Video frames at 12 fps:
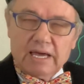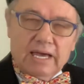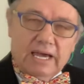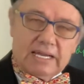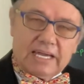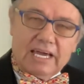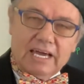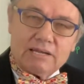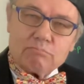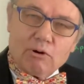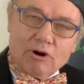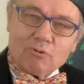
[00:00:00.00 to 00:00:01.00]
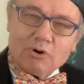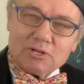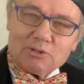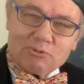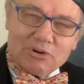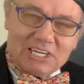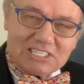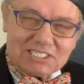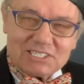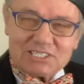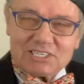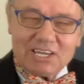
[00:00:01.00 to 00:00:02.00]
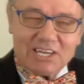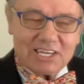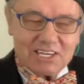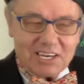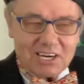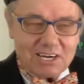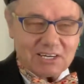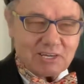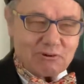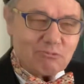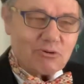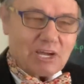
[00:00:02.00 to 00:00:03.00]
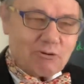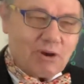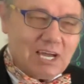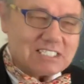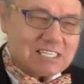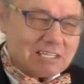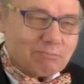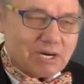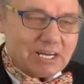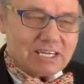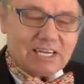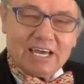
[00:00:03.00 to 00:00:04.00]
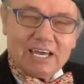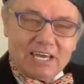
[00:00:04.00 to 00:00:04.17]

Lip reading: And again, one of the reasons in raising the money